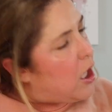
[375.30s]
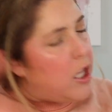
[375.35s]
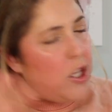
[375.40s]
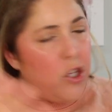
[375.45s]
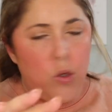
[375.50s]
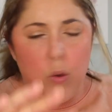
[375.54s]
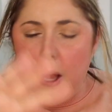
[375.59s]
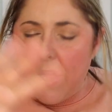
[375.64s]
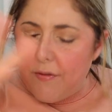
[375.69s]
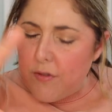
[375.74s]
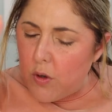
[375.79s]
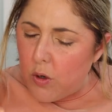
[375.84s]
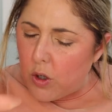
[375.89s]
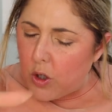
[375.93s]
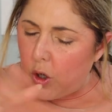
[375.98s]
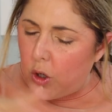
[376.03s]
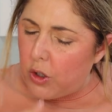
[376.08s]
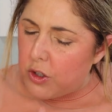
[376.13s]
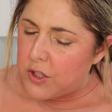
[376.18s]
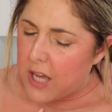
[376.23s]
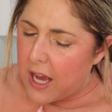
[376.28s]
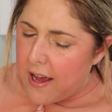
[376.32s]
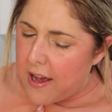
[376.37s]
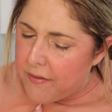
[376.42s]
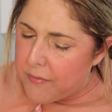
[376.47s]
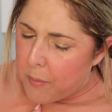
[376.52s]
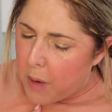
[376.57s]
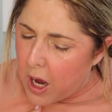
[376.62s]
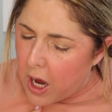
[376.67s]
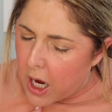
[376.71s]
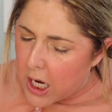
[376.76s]
You have your goals, I have
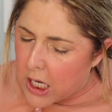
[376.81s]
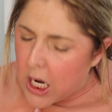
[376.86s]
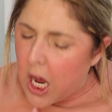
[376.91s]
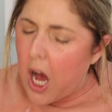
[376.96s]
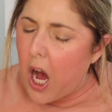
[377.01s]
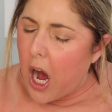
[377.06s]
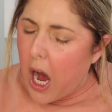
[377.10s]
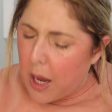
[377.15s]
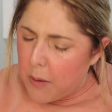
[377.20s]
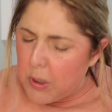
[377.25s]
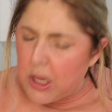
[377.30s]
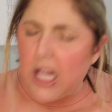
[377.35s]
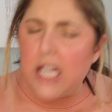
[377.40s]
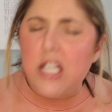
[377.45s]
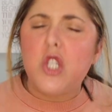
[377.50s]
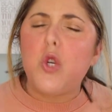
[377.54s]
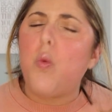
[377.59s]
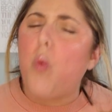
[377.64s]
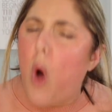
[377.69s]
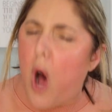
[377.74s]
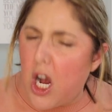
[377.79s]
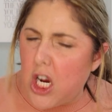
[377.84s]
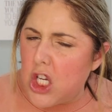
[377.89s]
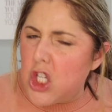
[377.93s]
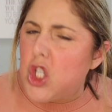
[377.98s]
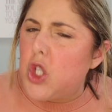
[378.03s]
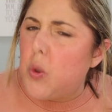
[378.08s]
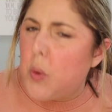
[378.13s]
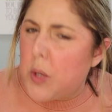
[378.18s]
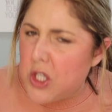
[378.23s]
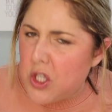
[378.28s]
mine. I would like to walk
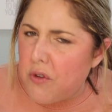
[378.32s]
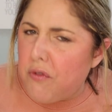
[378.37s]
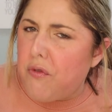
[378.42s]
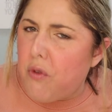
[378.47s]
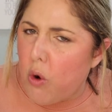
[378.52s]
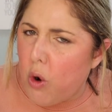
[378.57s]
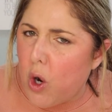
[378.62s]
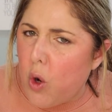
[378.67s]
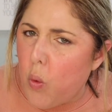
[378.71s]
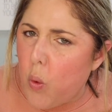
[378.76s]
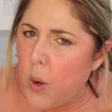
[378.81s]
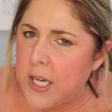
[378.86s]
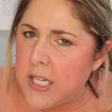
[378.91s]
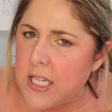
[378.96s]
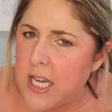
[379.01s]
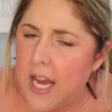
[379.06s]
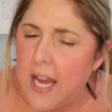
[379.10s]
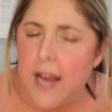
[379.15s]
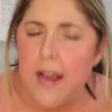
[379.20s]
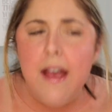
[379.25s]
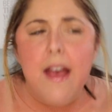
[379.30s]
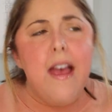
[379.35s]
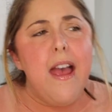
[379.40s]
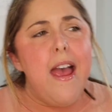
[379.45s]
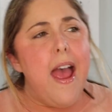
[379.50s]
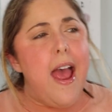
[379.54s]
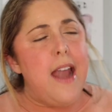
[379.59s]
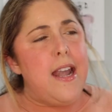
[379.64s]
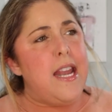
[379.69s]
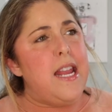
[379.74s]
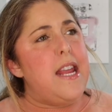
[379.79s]
into a Sephora one day
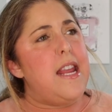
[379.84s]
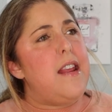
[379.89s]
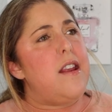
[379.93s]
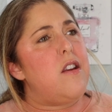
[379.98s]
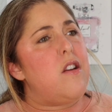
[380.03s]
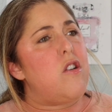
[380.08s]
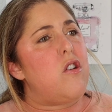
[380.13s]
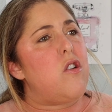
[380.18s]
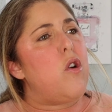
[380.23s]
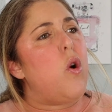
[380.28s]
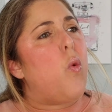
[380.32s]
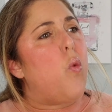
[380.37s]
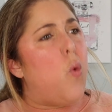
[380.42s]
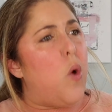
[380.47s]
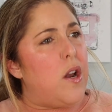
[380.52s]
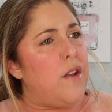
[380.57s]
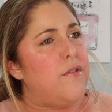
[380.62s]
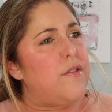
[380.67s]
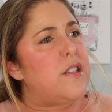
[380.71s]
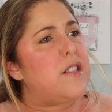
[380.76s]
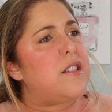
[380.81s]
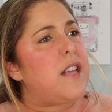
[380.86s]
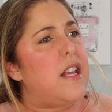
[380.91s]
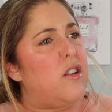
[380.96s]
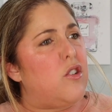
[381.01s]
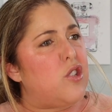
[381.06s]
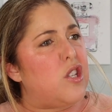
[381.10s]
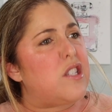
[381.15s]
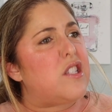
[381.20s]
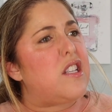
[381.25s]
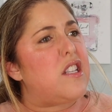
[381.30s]
and hear one of the
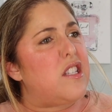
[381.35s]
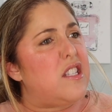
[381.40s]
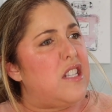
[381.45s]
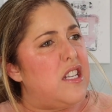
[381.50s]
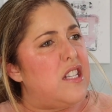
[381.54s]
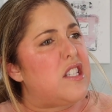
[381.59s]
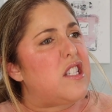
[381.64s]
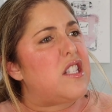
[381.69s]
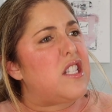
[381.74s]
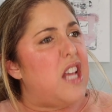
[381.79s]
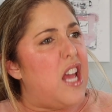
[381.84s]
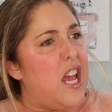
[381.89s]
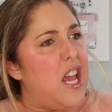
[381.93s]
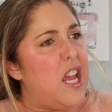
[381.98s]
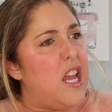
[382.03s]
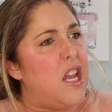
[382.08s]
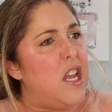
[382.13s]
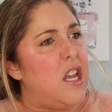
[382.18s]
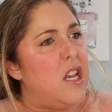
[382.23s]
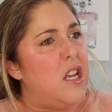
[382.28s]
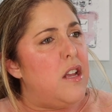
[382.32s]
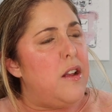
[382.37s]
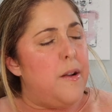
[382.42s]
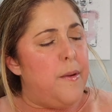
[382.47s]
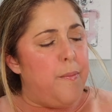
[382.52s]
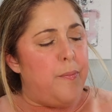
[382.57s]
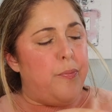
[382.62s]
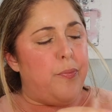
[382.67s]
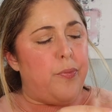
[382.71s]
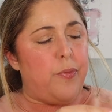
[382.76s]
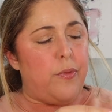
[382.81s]
sales assistants say,
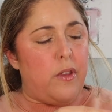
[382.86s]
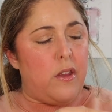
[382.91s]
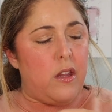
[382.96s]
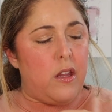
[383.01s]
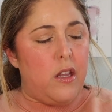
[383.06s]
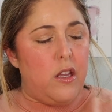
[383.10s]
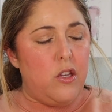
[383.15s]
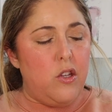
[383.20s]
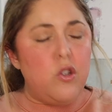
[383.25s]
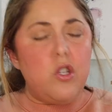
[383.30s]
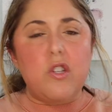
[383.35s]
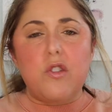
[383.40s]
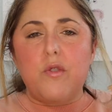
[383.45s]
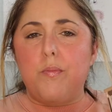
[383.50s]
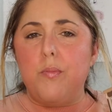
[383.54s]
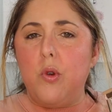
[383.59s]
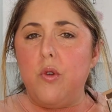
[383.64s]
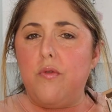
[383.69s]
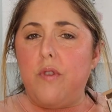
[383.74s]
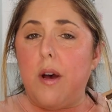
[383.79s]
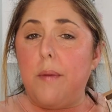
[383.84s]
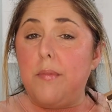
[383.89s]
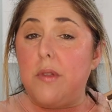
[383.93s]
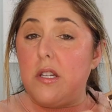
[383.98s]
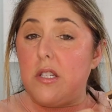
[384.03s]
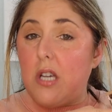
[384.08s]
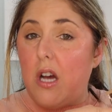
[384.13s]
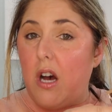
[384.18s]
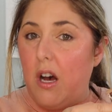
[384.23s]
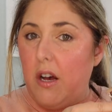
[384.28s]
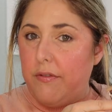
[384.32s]
you just move up the
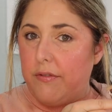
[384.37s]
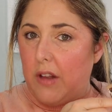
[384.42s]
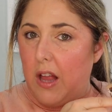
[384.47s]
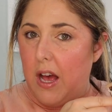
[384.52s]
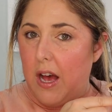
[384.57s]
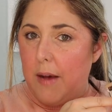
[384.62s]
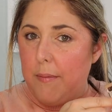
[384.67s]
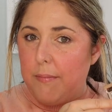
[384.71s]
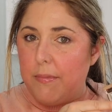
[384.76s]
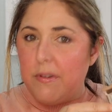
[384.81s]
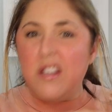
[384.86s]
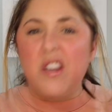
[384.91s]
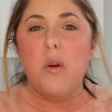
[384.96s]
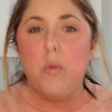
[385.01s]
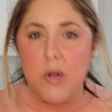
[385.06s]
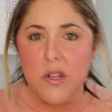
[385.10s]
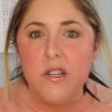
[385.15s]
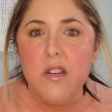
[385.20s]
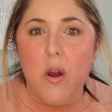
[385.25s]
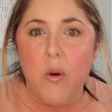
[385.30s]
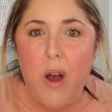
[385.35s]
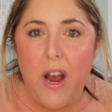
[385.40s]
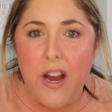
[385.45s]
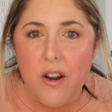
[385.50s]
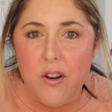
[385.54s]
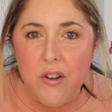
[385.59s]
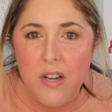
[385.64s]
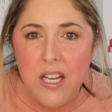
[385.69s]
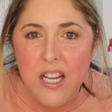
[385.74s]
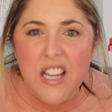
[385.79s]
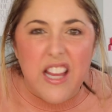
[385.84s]
Ta flap, you know, with no
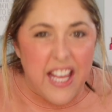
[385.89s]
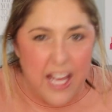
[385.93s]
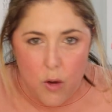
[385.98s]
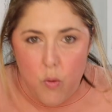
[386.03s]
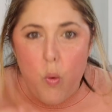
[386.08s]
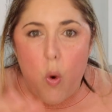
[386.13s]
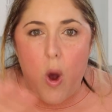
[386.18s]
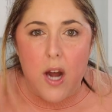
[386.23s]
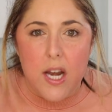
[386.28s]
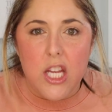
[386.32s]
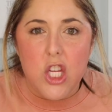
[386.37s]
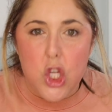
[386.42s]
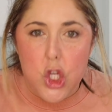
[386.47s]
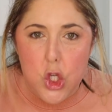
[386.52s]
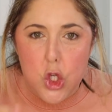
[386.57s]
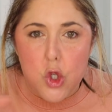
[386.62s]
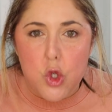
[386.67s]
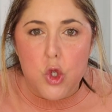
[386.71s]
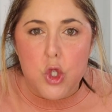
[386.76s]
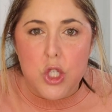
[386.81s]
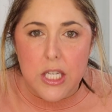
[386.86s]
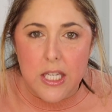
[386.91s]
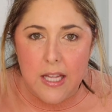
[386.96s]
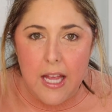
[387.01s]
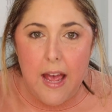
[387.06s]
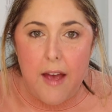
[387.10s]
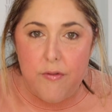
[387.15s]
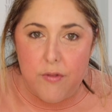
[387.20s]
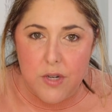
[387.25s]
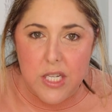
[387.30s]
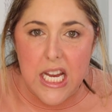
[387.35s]
irony. Like I want it used in the
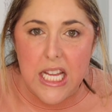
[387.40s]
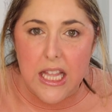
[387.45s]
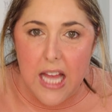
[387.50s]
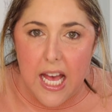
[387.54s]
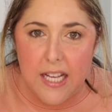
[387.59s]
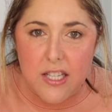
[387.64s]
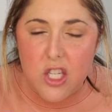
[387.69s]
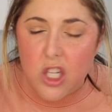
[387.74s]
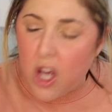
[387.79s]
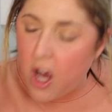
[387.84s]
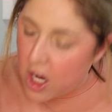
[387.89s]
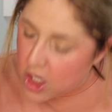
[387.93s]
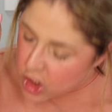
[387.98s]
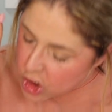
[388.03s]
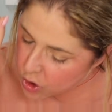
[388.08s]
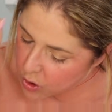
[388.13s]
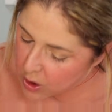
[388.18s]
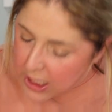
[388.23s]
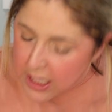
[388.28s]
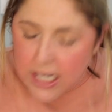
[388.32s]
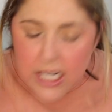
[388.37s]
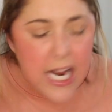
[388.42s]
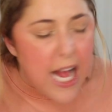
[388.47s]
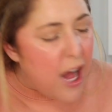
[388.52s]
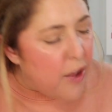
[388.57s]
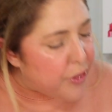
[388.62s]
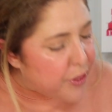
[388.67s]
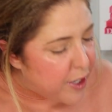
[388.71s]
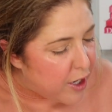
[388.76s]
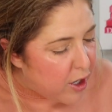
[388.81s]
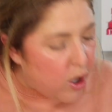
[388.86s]
everyday lexicon. So get it
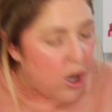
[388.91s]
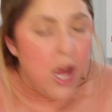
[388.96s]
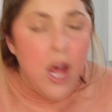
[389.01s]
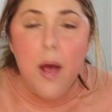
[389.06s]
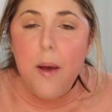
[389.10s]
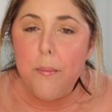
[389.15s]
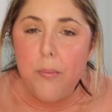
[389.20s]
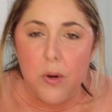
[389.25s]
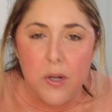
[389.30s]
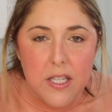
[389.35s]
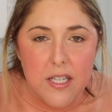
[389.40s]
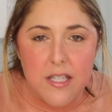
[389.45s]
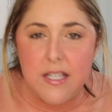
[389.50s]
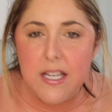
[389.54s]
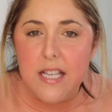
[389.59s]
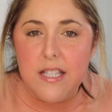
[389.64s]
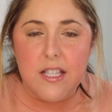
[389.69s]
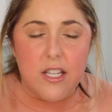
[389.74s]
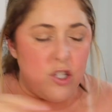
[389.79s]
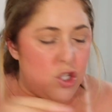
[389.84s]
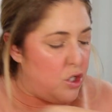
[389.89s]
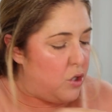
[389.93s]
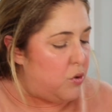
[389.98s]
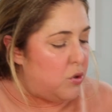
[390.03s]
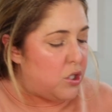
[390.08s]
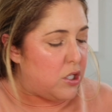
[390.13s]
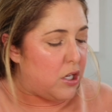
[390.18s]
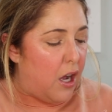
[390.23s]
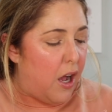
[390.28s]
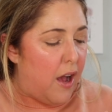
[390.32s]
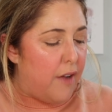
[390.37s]
out there. Princesses use
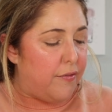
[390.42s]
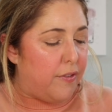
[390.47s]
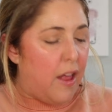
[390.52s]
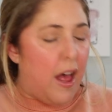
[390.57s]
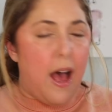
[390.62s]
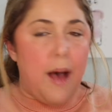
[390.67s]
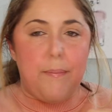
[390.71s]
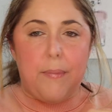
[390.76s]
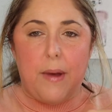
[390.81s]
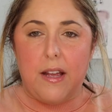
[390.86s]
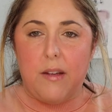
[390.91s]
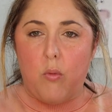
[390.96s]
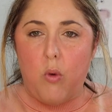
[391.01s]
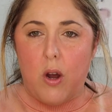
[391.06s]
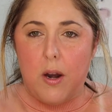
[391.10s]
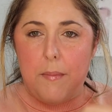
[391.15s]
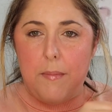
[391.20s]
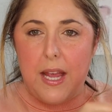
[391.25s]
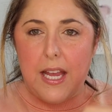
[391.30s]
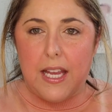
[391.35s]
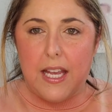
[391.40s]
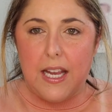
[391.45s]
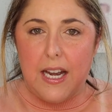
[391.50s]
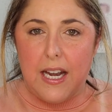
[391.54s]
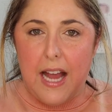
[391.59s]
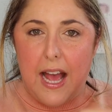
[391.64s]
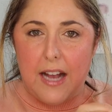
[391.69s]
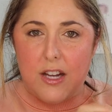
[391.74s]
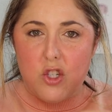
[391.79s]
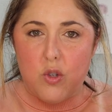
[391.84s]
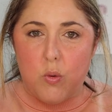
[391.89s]
Ta flap. I want to make it an
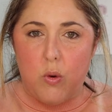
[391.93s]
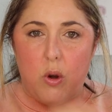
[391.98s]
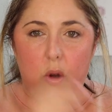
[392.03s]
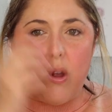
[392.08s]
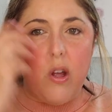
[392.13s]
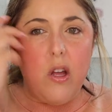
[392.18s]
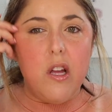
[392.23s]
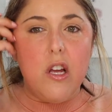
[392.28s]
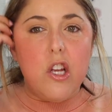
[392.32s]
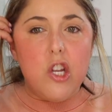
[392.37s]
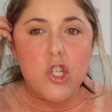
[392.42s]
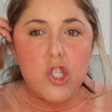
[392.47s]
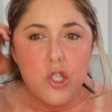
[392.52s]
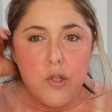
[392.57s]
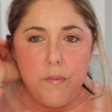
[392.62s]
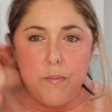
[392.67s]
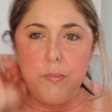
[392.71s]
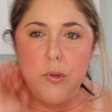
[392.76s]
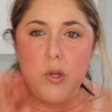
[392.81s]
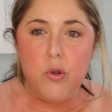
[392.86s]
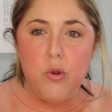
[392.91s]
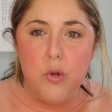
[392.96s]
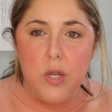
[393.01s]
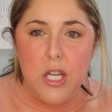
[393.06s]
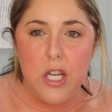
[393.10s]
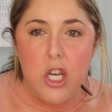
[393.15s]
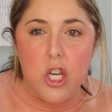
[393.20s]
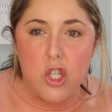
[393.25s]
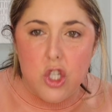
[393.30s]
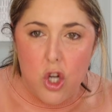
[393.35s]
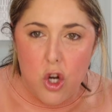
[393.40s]
actual
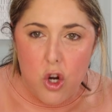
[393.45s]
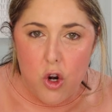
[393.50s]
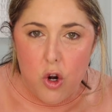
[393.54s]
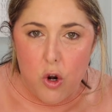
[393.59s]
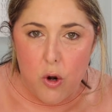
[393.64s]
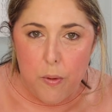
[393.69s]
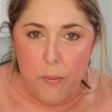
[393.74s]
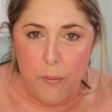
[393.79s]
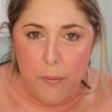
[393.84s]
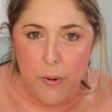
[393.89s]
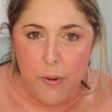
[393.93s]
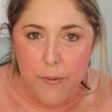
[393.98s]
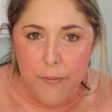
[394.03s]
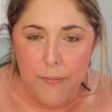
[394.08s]
beauty term.